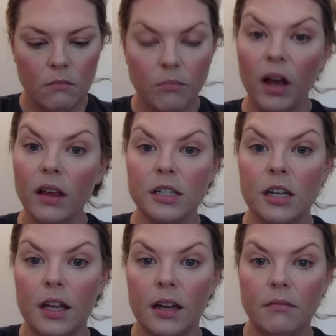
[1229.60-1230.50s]
probably
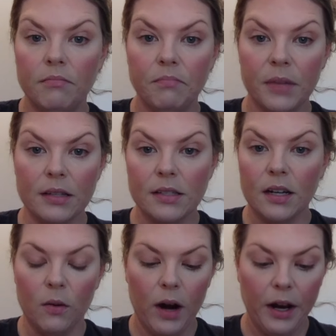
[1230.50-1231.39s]
should
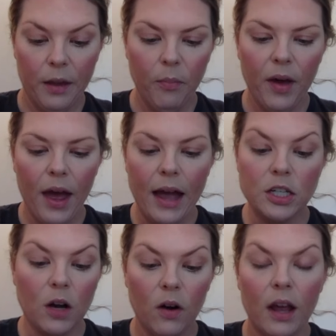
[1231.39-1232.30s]
consider wearing it, but I
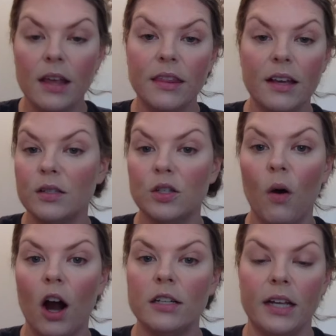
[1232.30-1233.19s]
don't. I think it's
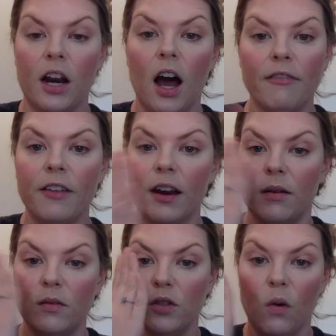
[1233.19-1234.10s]
so hard to get off, and
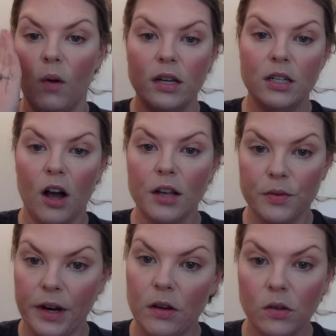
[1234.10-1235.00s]
I don't want it to cause
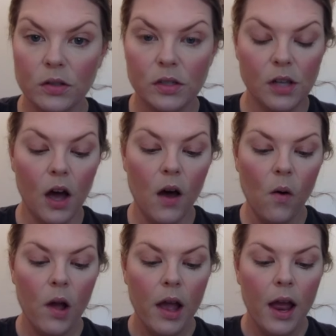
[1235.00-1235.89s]
wrinkles.
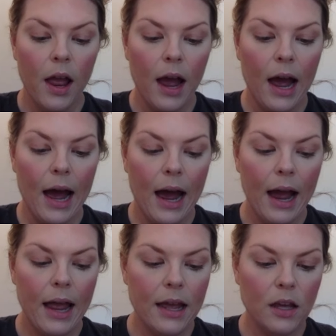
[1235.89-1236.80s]
So
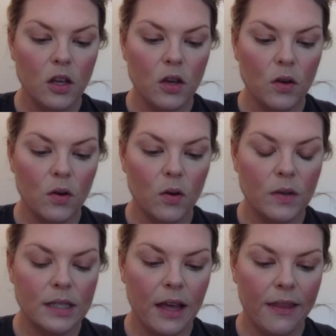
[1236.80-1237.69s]
I
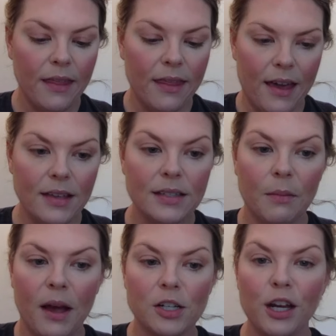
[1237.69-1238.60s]
use this.
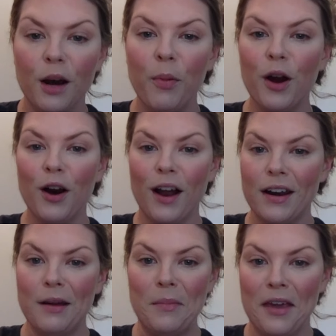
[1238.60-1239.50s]
I'm actually going to put it on
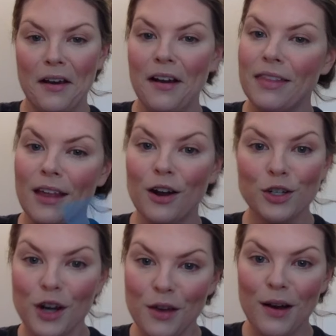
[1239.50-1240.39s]
in a mirror, and then I'll
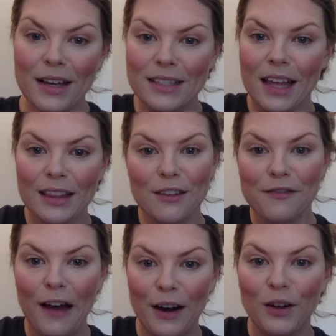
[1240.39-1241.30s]
show you guys like the
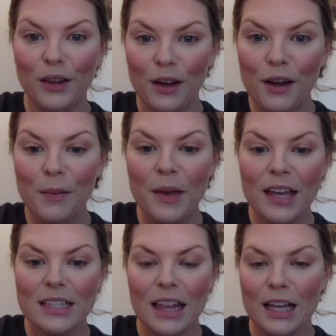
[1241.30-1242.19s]
final look
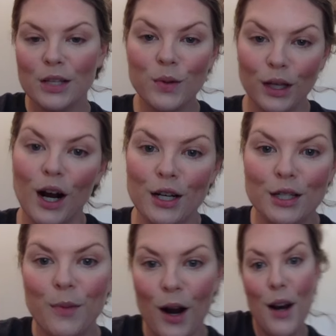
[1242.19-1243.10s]
because I think it's really hard
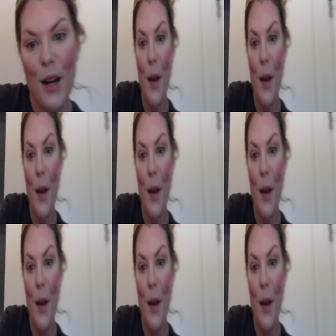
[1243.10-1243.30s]
to put on in a